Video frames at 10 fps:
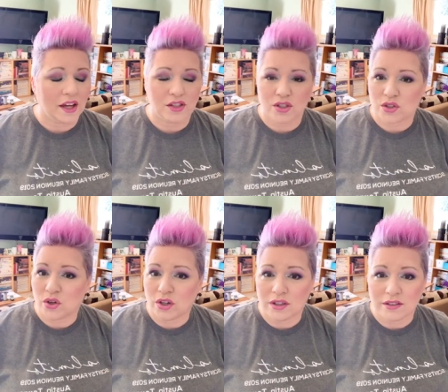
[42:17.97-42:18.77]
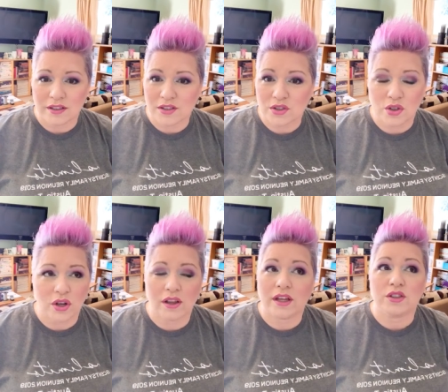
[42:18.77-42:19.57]
I just couldn't. I just
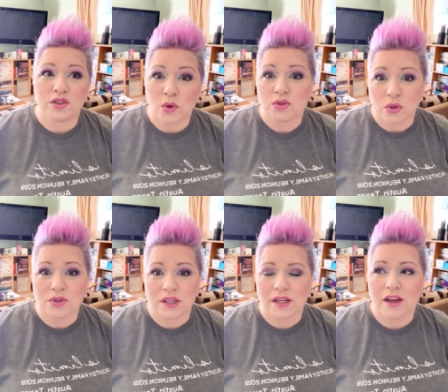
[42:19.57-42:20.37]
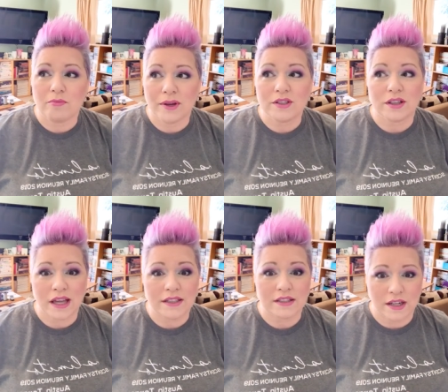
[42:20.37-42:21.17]
could like so so sick. I've been to
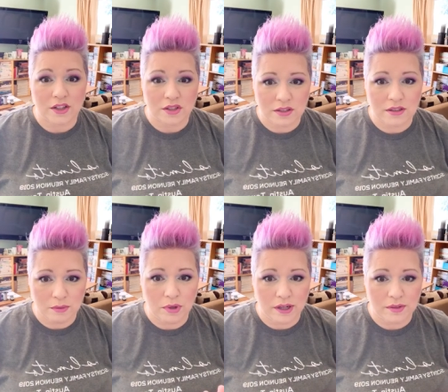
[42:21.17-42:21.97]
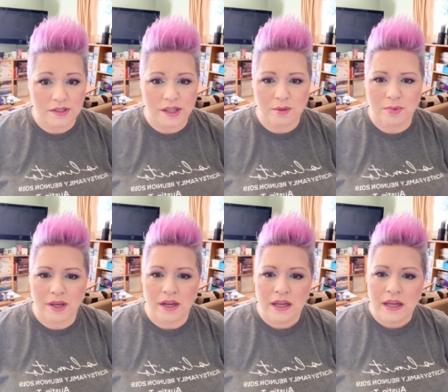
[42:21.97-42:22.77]
lots that are that when I was sick,
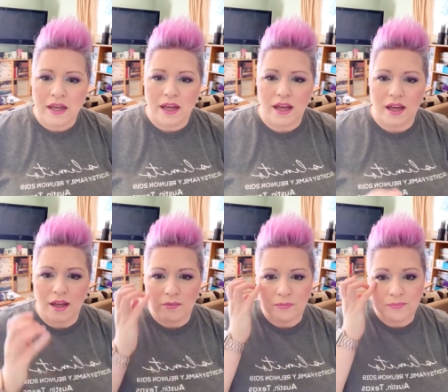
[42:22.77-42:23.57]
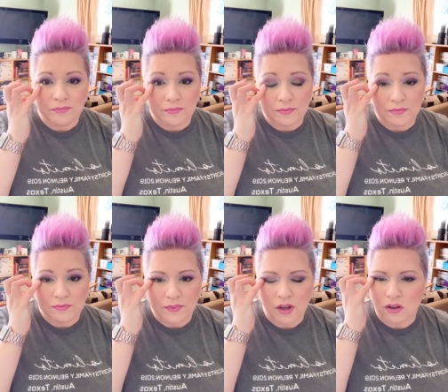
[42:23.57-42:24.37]
but um
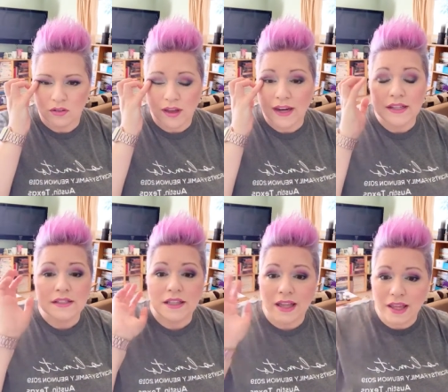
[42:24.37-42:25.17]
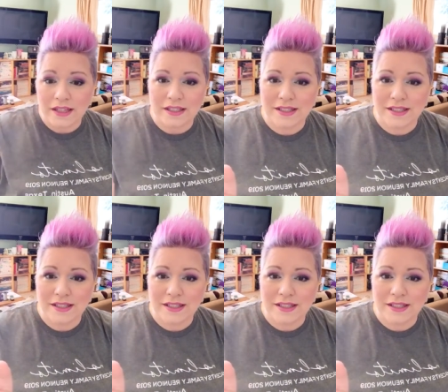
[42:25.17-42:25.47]
oh, I didn't say that to